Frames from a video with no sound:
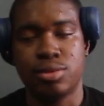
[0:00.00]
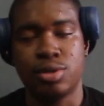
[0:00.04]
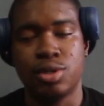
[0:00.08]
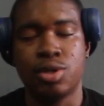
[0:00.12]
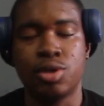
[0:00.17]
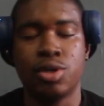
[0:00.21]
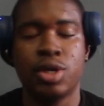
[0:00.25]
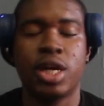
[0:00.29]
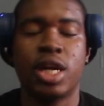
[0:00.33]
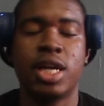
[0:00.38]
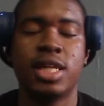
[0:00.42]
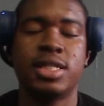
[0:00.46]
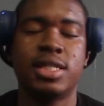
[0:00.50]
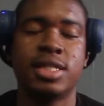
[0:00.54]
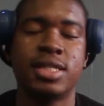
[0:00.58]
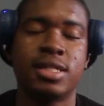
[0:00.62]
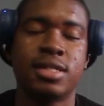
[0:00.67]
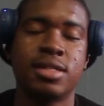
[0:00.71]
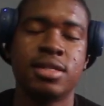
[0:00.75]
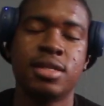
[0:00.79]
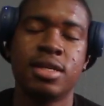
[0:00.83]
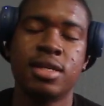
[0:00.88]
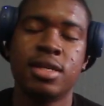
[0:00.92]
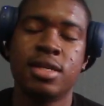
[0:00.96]
do a
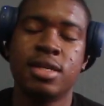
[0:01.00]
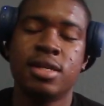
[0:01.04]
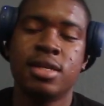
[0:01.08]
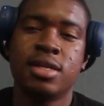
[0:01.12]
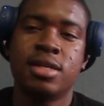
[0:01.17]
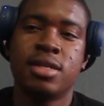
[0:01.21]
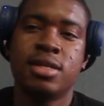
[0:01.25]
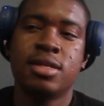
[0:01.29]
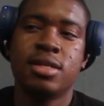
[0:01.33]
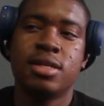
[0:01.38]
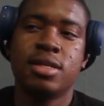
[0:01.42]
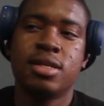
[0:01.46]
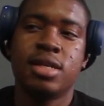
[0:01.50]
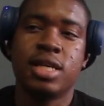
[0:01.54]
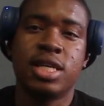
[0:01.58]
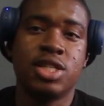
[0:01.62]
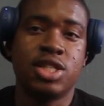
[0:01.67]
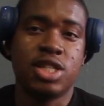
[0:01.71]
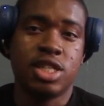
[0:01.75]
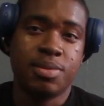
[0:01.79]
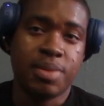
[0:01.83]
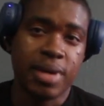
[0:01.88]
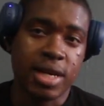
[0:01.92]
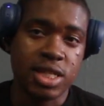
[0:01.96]
little
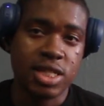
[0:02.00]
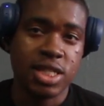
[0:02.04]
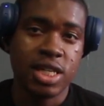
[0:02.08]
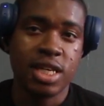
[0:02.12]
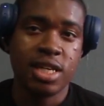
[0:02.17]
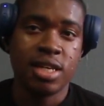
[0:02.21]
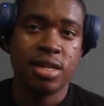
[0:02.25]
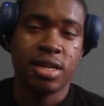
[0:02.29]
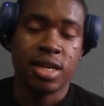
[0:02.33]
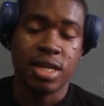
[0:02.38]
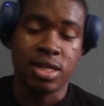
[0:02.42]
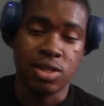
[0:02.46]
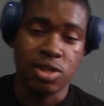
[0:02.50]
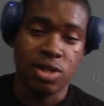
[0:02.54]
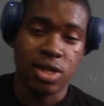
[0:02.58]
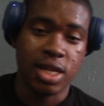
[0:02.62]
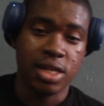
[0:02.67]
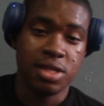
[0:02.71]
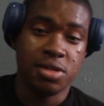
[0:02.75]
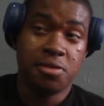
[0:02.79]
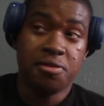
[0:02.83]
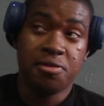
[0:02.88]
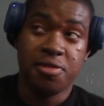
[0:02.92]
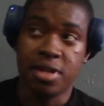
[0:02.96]
introspection, ensure
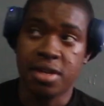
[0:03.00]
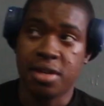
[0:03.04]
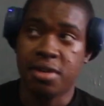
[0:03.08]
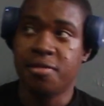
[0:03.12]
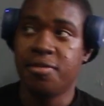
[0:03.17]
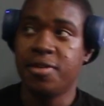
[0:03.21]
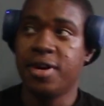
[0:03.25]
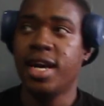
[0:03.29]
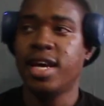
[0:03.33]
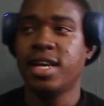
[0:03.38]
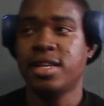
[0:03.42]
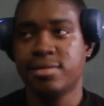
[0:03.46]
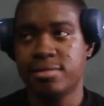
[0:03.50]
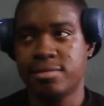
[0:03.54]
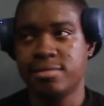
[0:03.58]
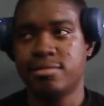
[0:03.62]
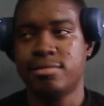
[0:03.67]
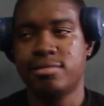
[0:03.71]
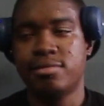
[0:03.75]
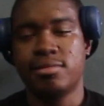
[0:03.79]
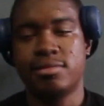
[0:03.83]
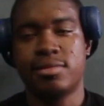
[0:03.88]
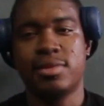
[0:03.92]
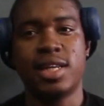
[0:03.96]
that you're feeling fine,
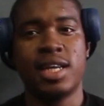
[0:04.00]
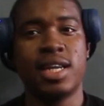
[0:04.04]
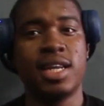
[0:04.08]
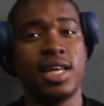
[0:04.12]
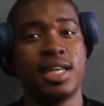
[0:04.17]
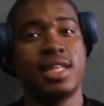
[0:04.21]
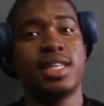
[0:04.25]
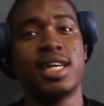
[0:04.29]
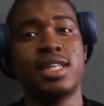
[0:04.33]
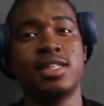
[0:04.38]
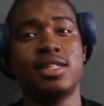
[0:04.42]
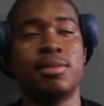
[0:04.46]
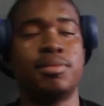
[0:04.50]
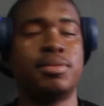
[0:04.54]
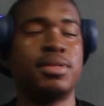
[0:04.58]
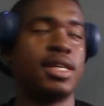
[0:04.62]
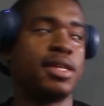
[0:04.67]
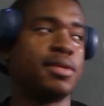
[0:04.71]
and pick that up.